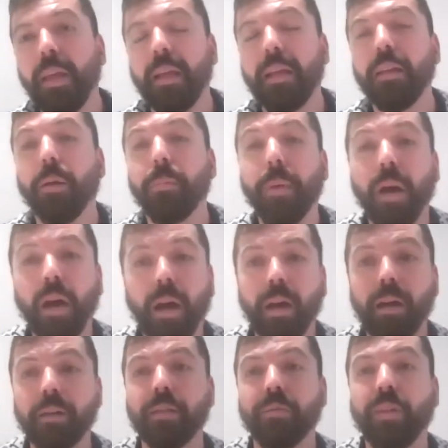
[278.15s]
in a
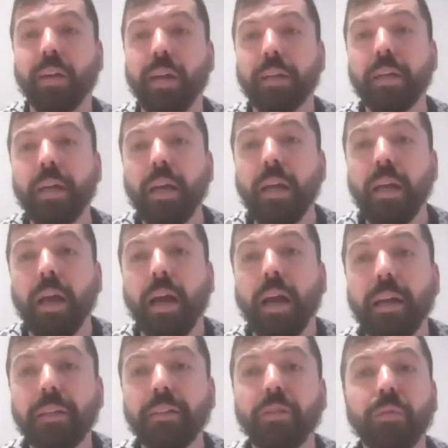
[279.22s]
path where
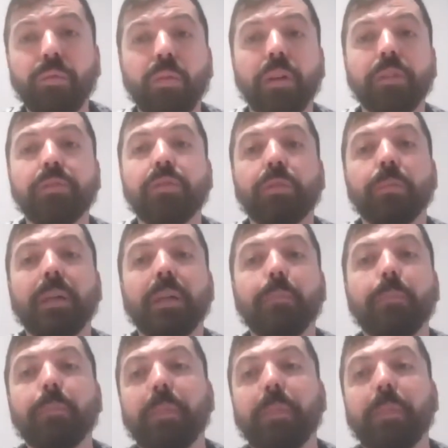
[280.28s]
I don't want to be